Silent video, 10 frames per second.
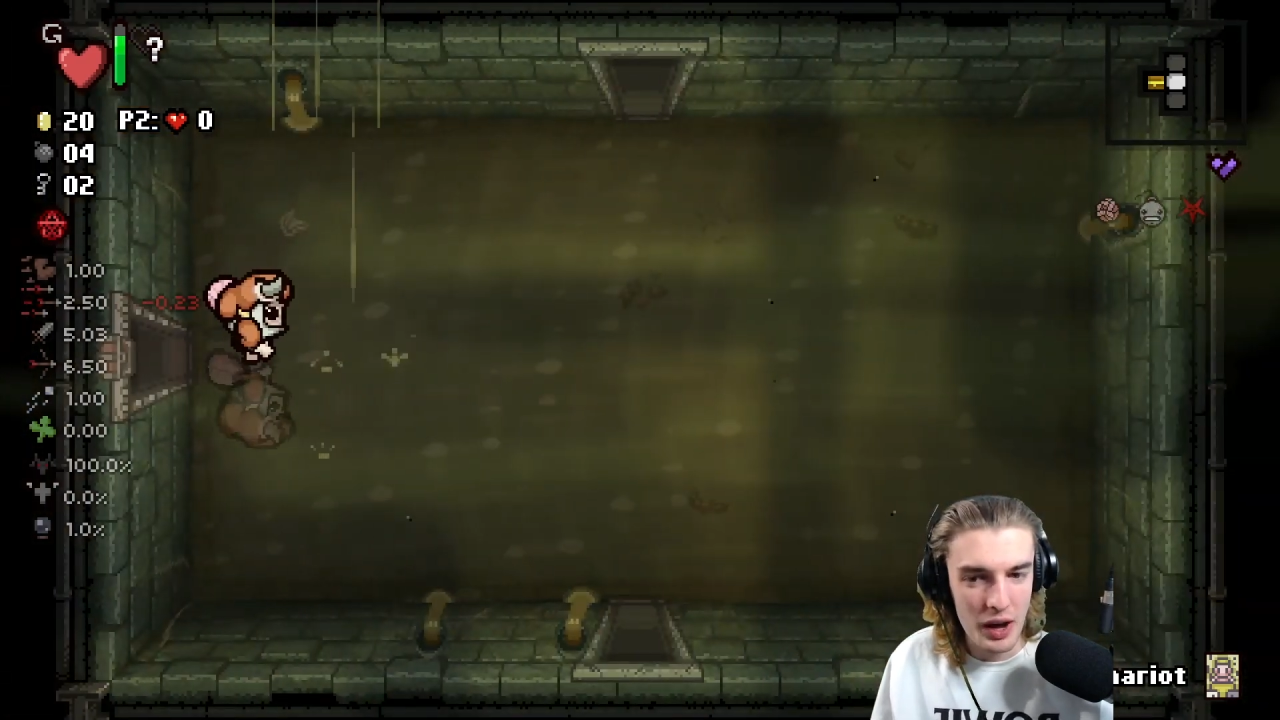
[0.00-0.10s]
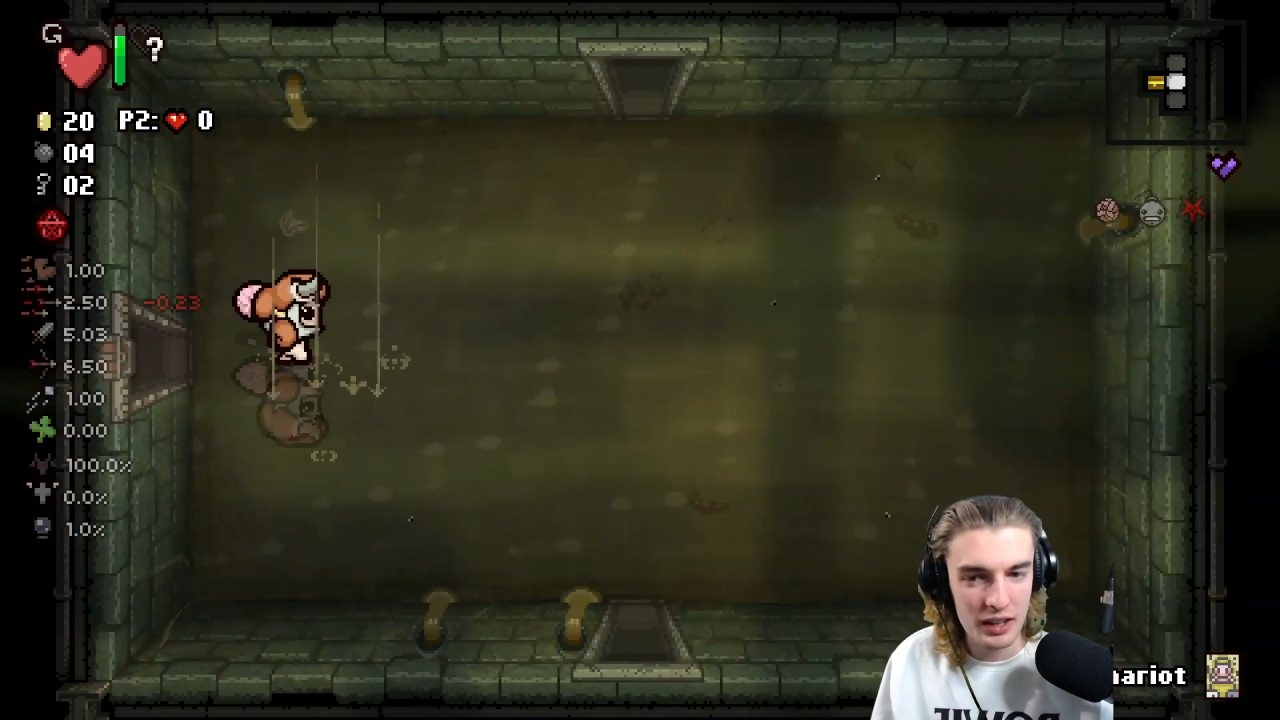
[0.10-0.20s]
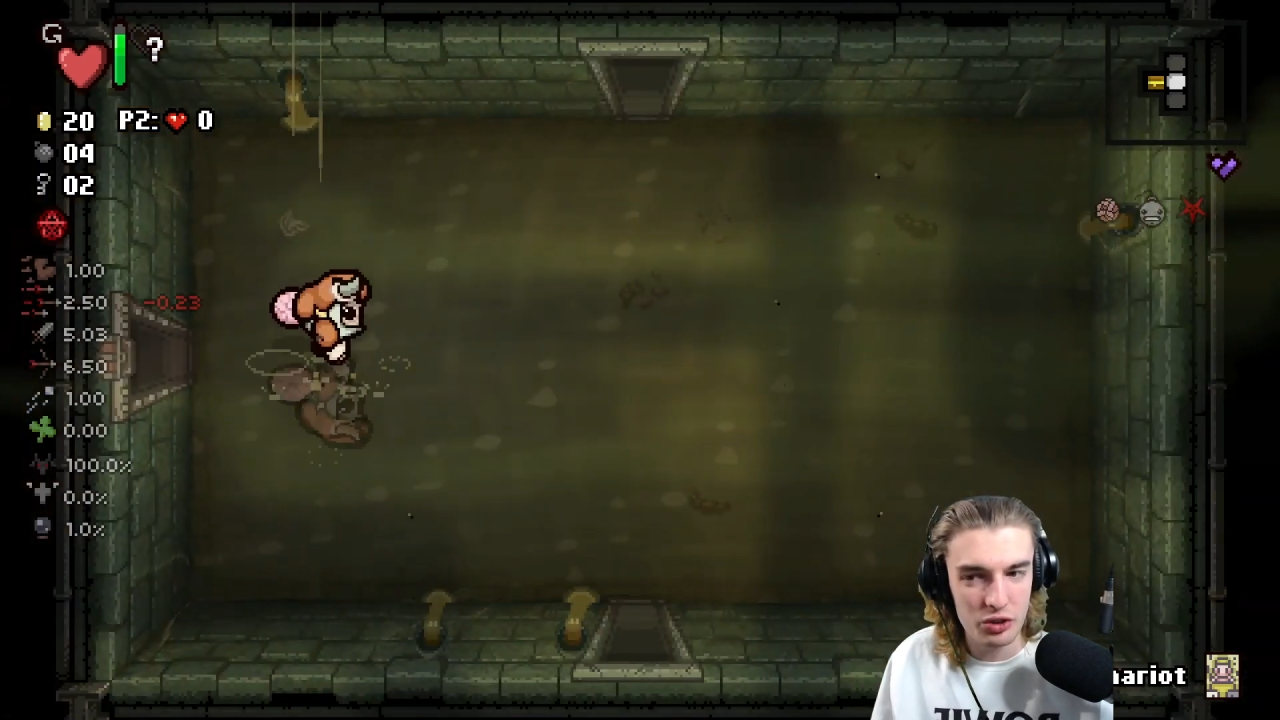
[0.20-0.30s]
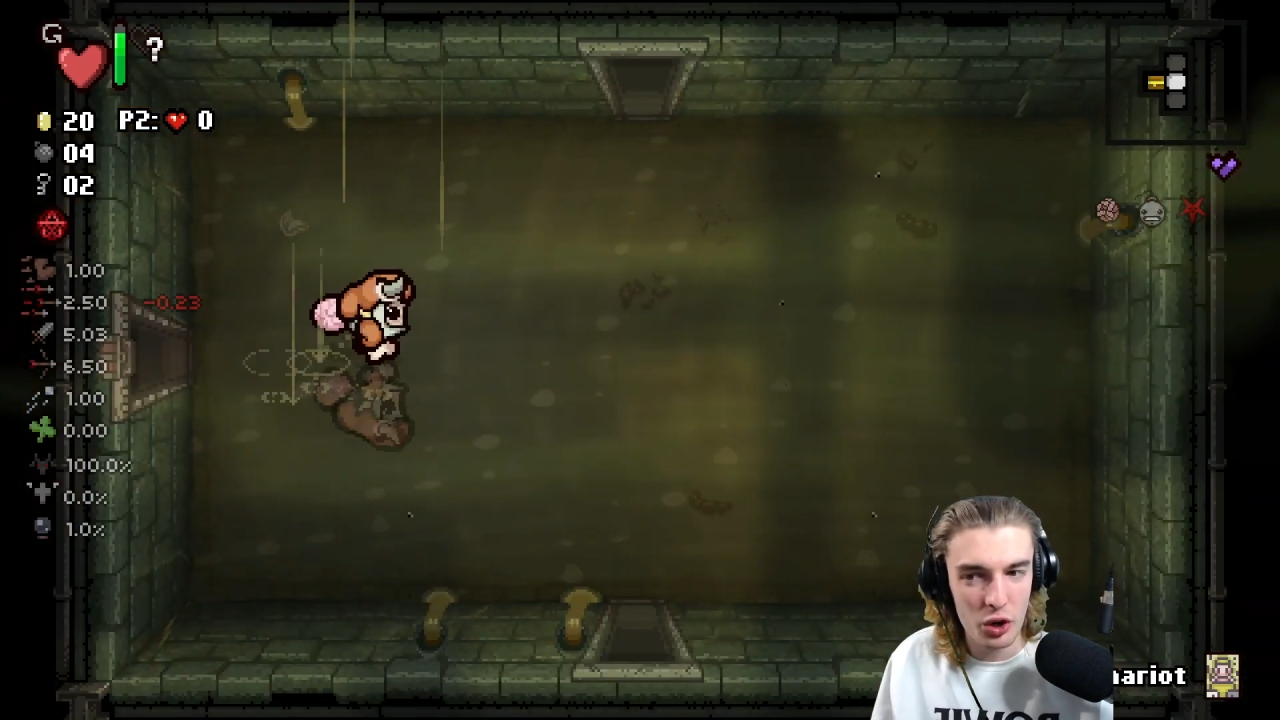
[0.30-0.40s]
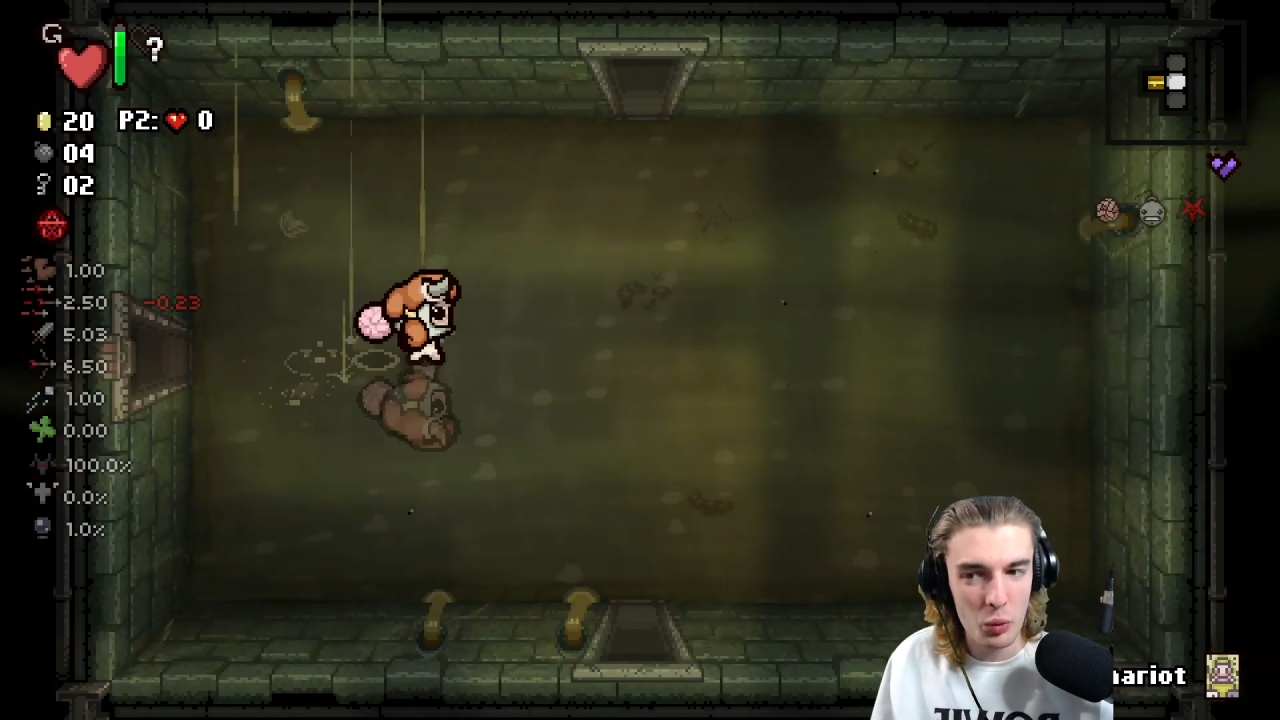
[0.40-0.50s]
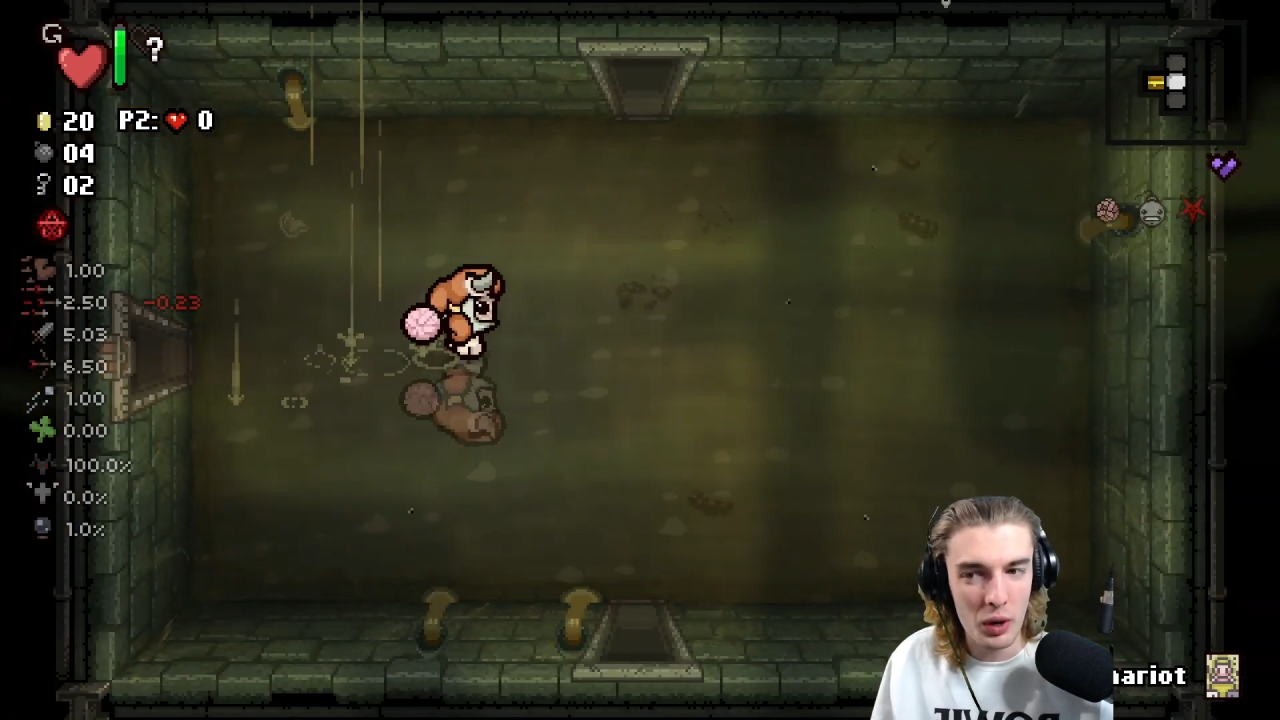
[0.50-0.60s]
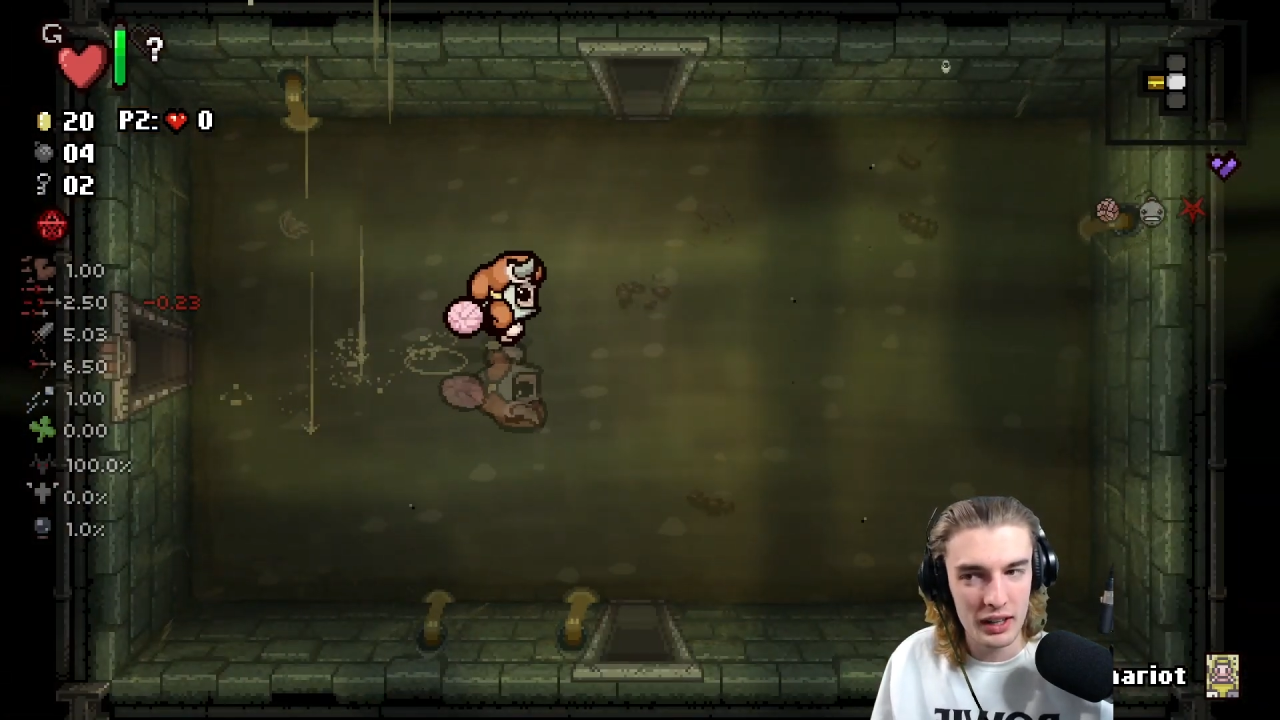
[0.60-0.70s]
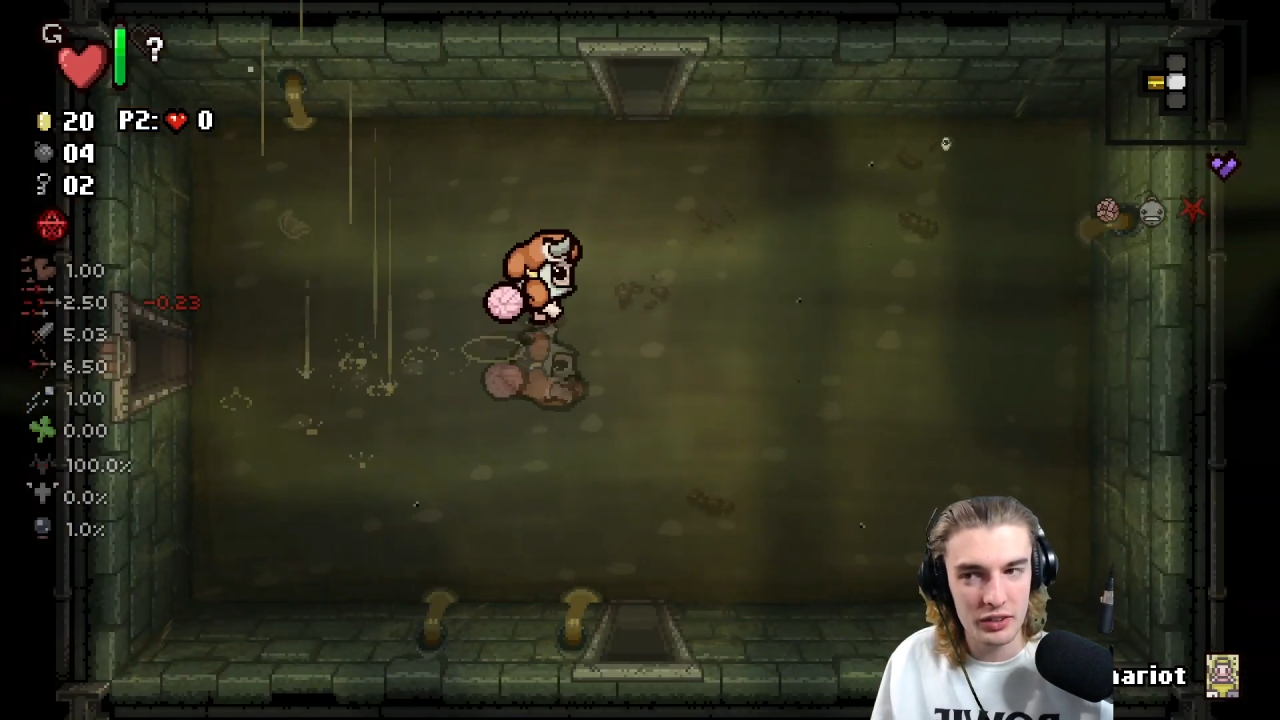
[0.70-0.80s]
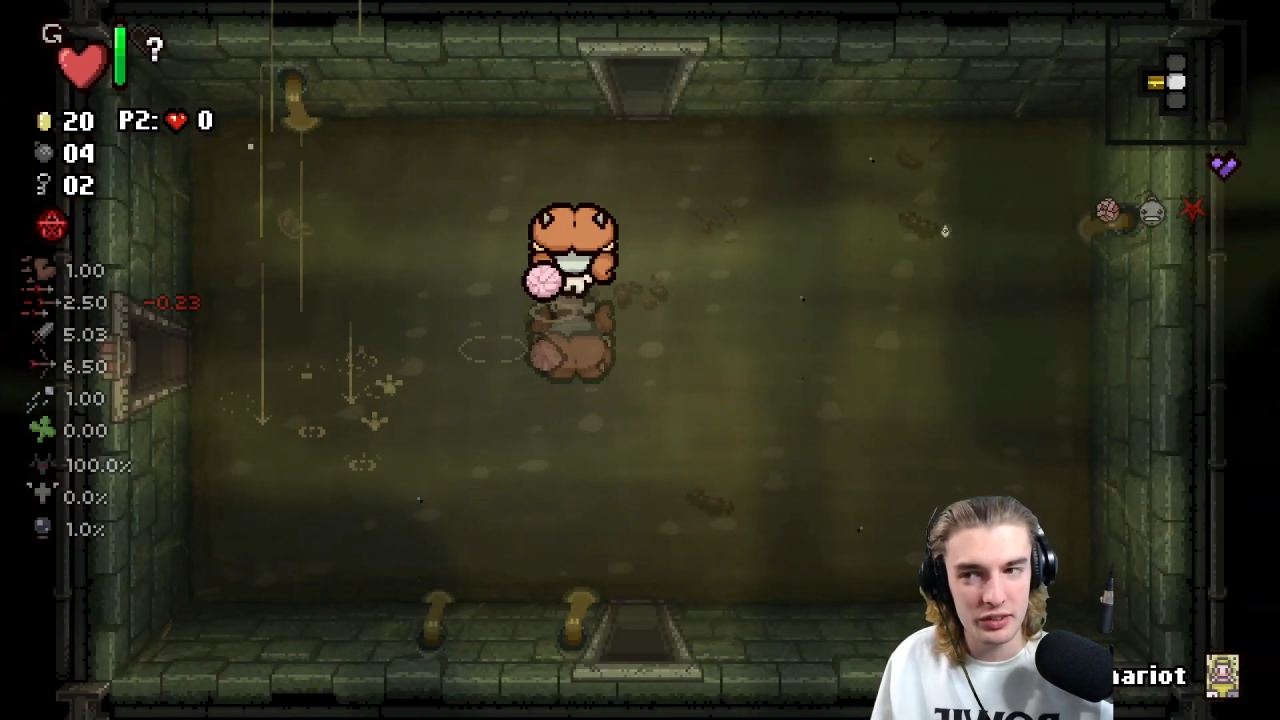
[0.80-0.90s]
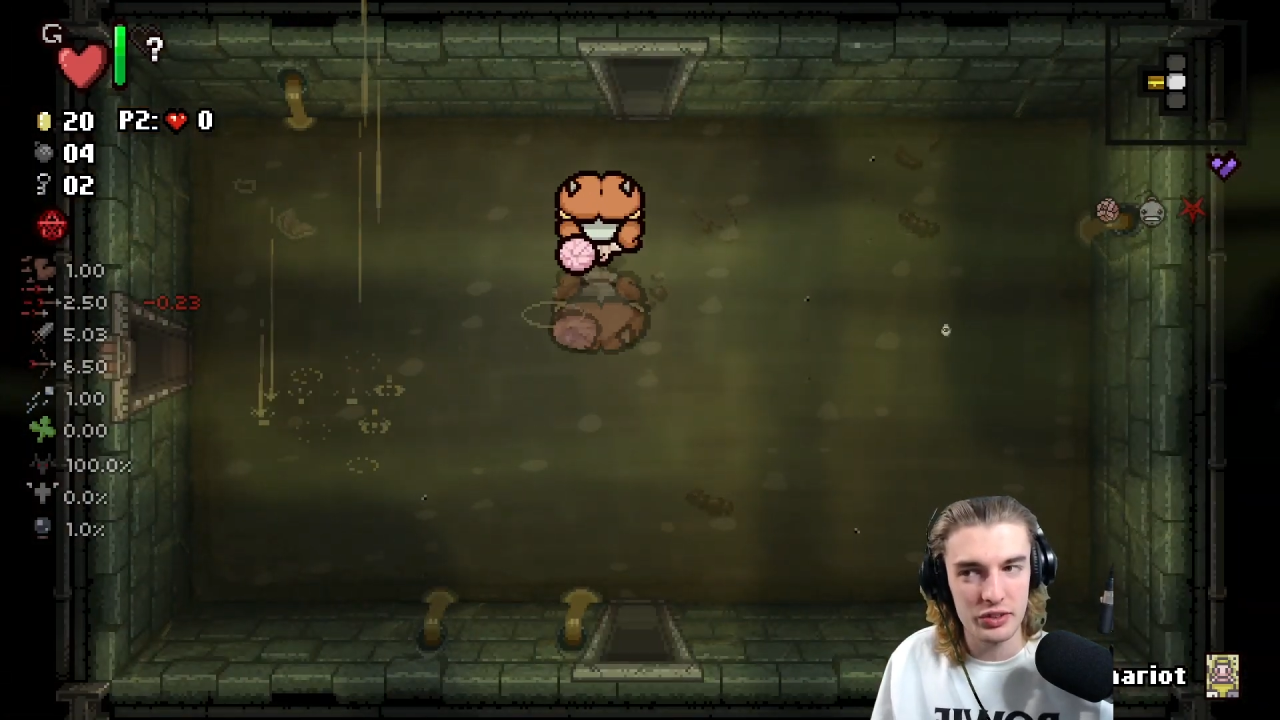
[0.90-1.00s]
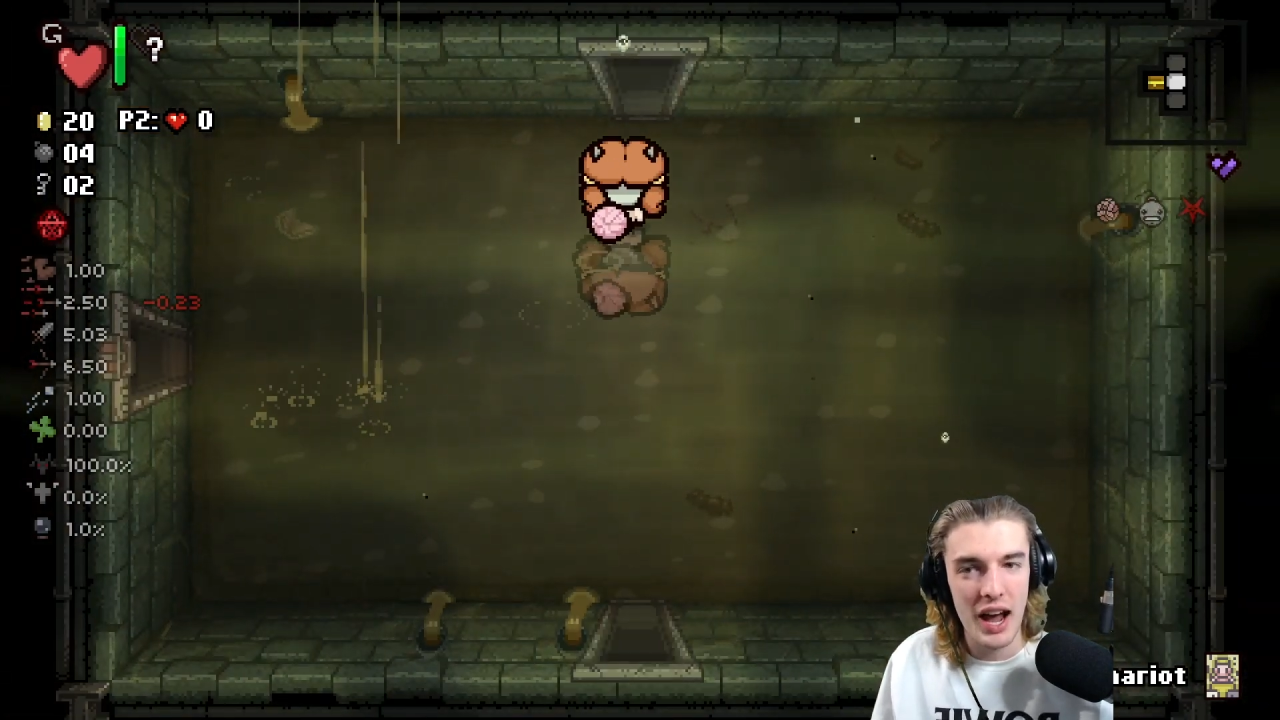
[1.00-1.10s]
I don't want to just